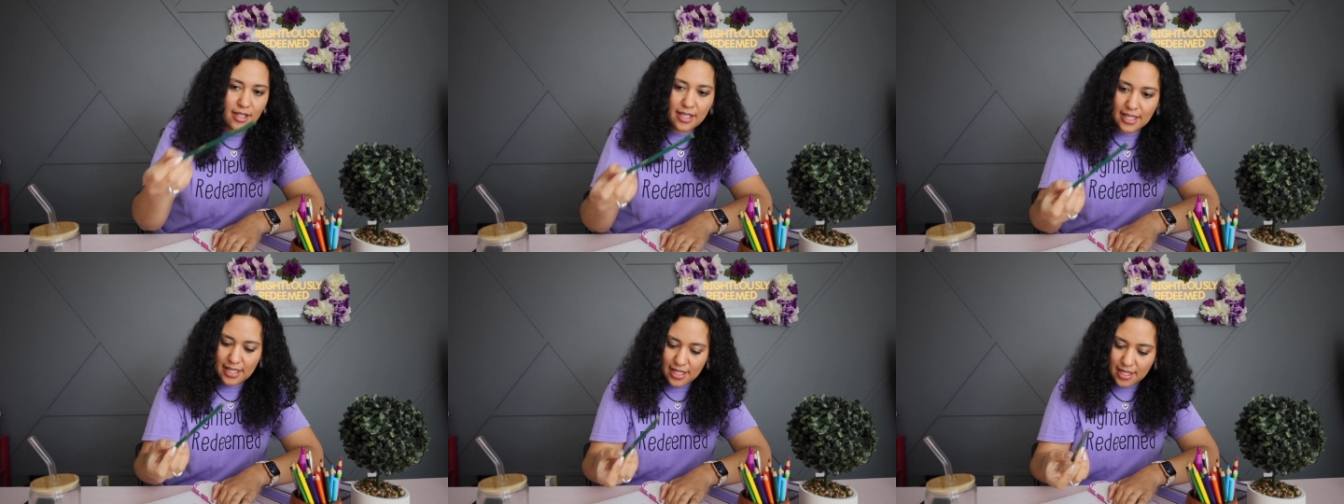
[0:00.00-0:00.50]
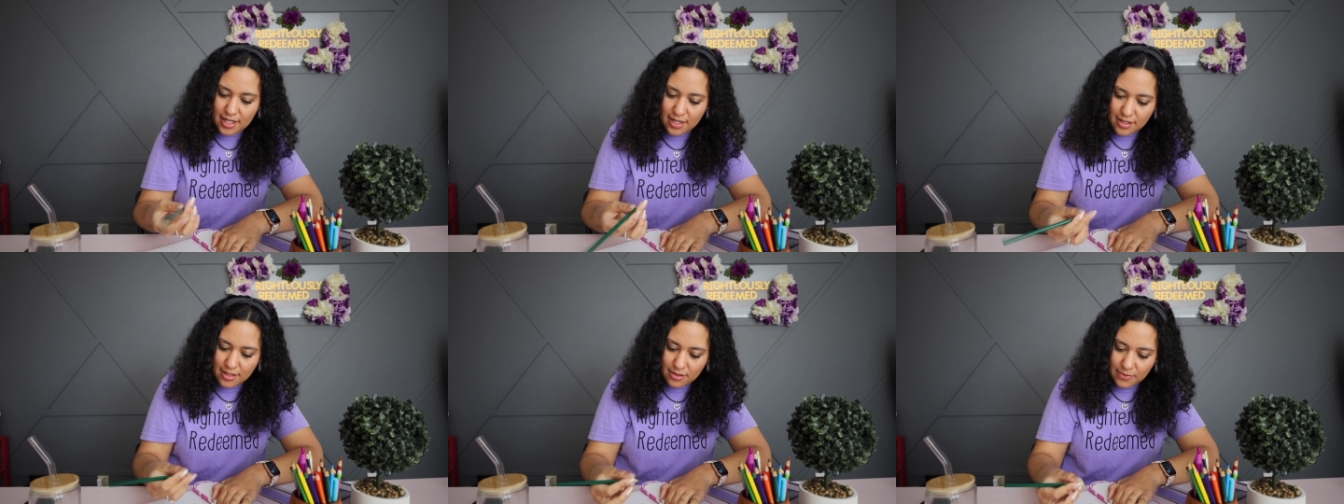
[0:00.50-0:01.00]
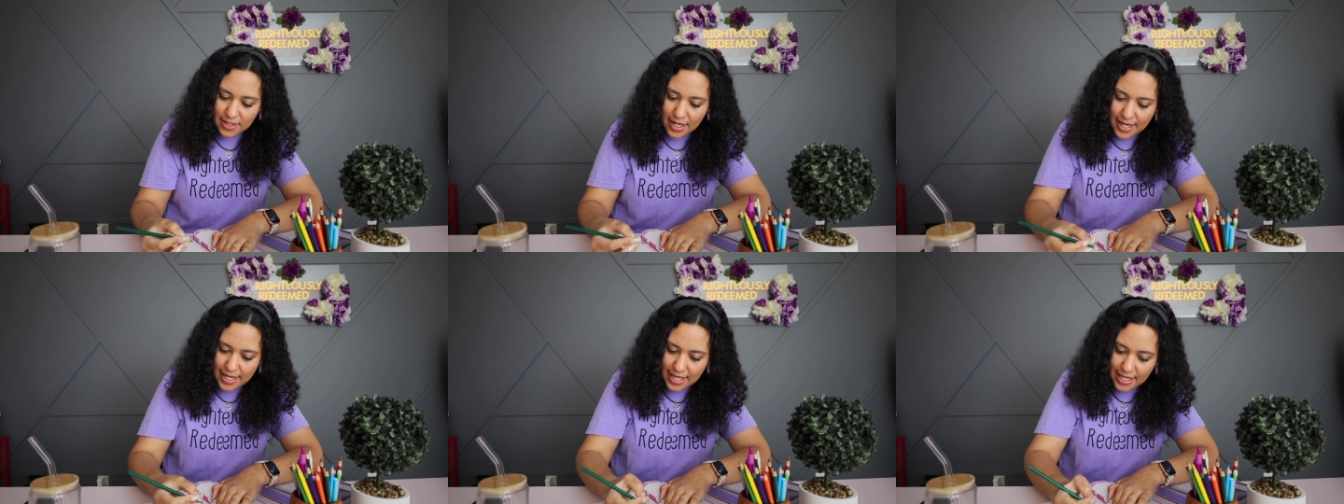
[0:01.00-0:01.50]
And when
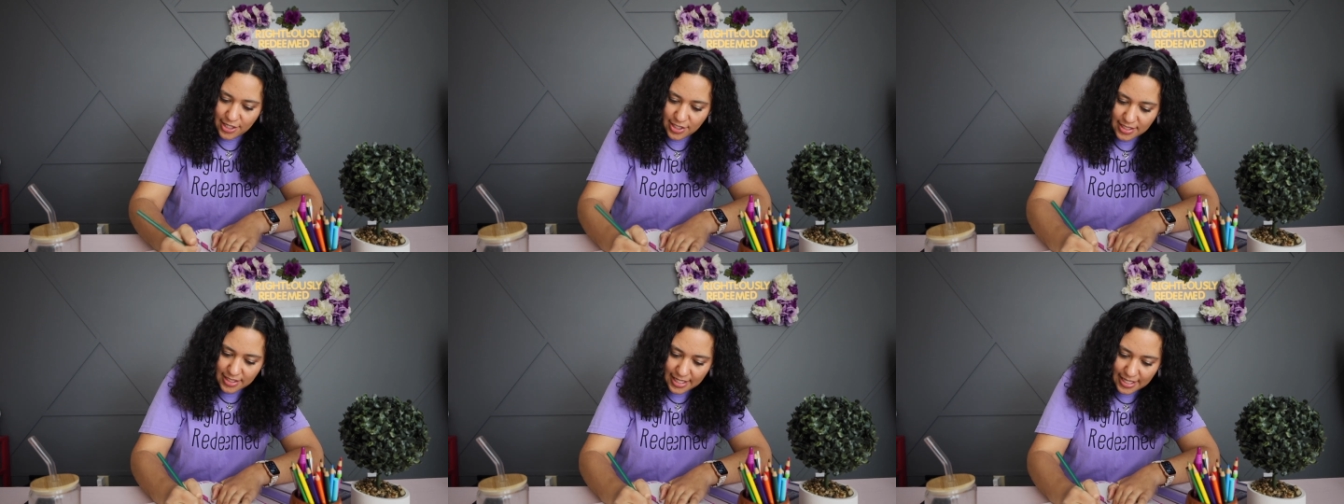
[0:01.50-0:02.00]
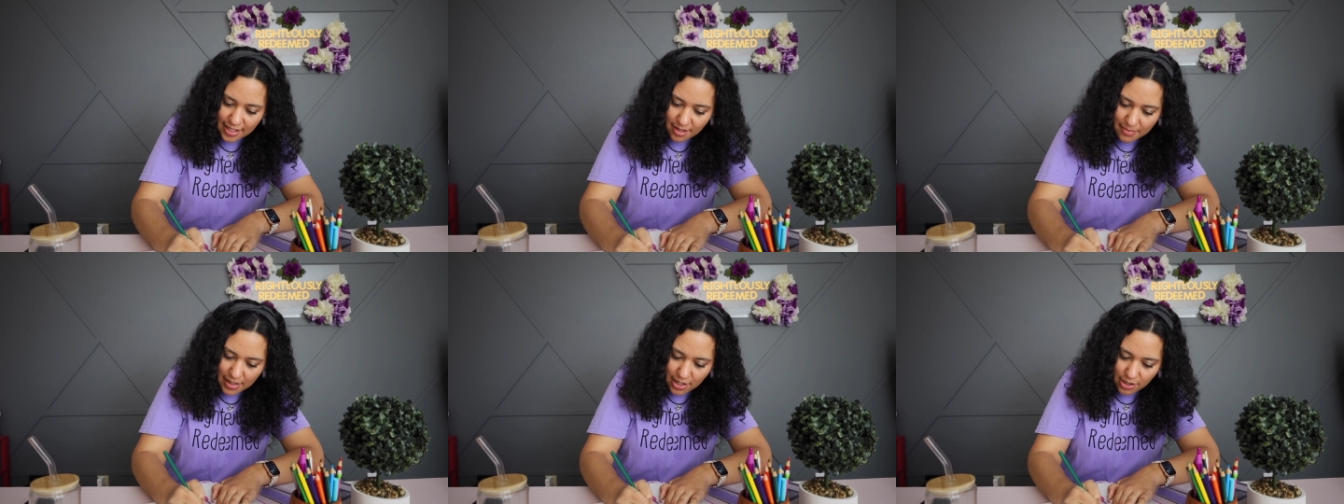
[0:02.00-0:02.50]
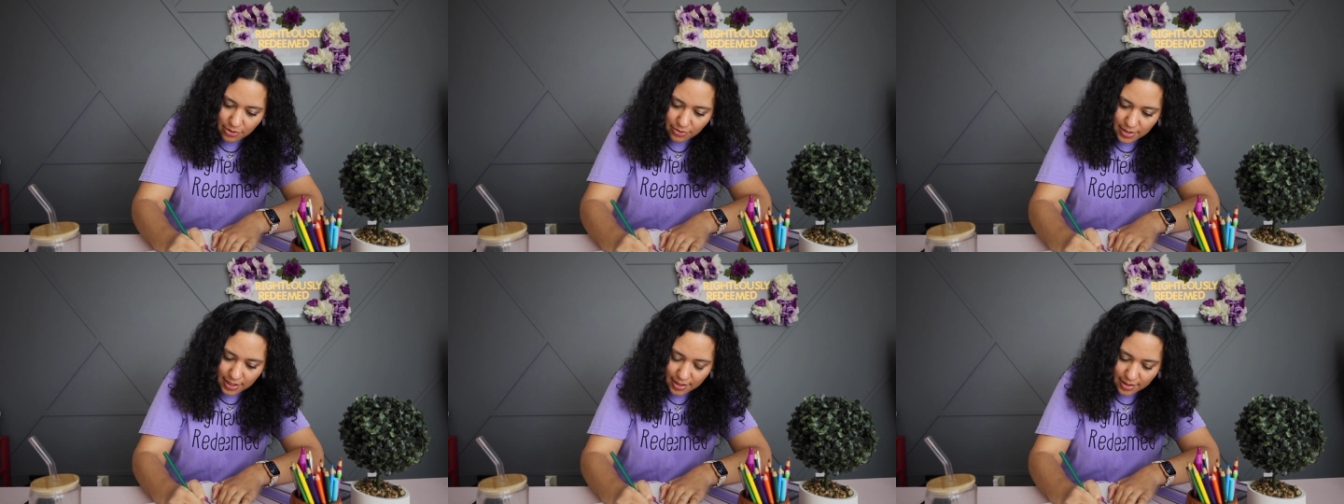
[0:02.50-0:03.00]
I just think
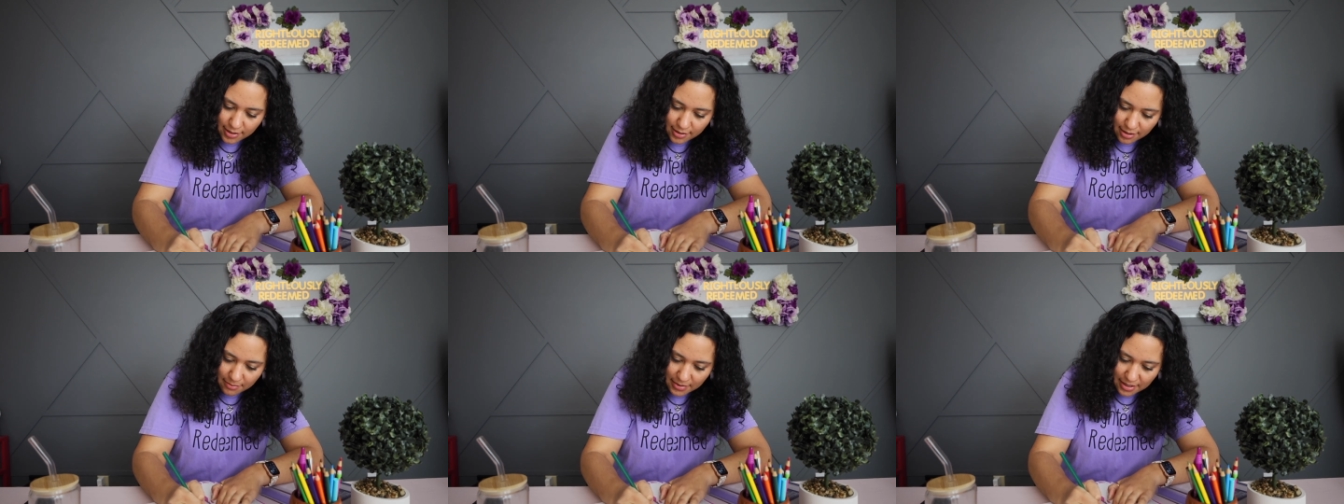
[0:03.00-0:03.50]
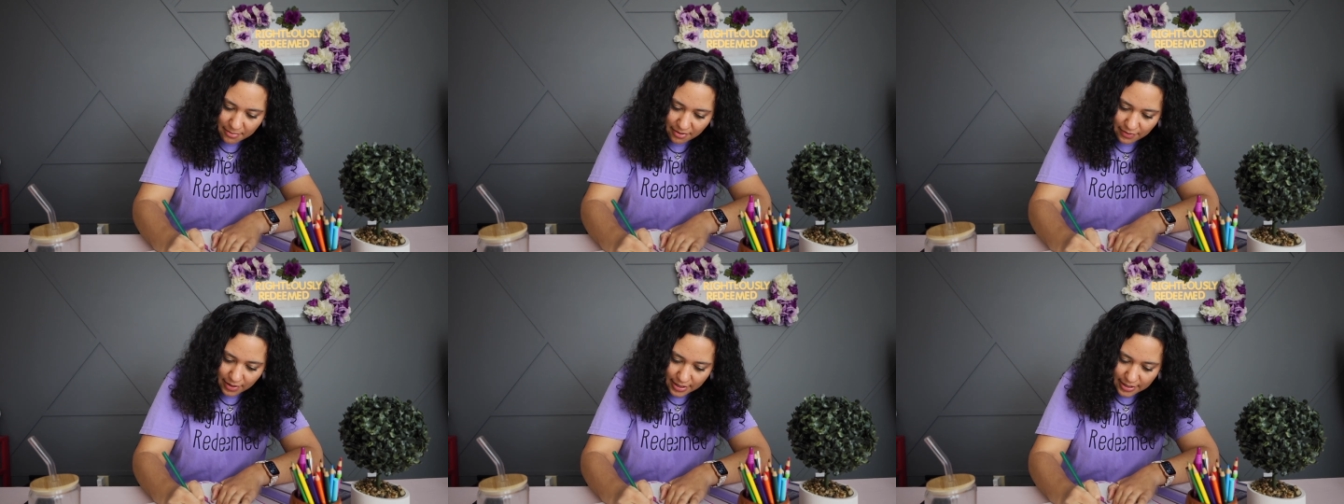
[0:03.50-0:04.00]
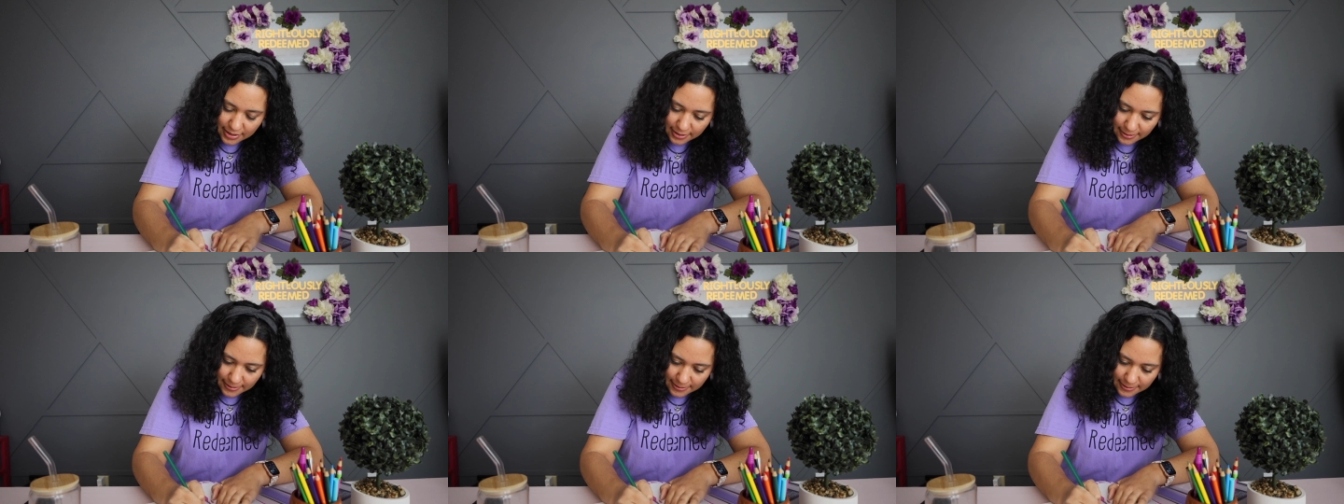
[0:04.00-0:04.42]
about, I mean, I'm even gonna,